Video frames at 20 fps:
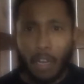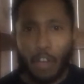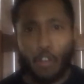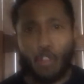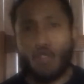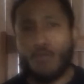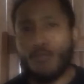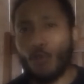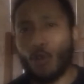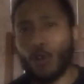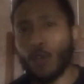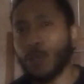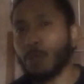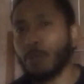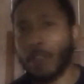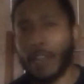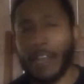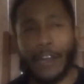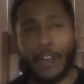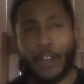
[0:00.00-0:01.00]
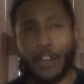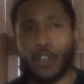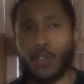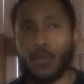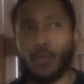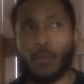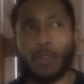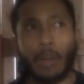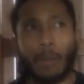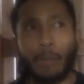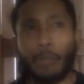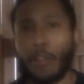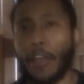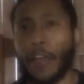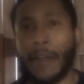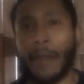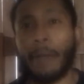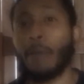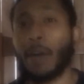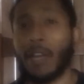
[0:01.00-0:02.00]
numerous players were
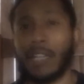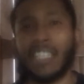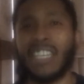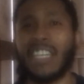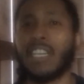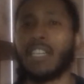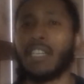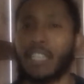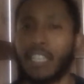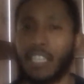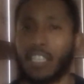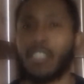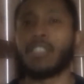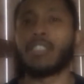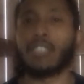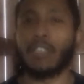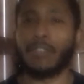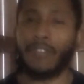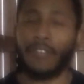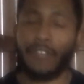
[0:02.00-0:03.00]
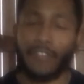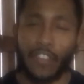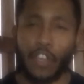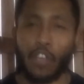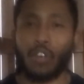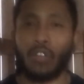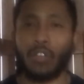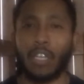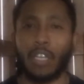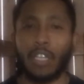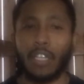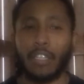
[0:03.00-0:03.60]
complaining about the conditions of the field.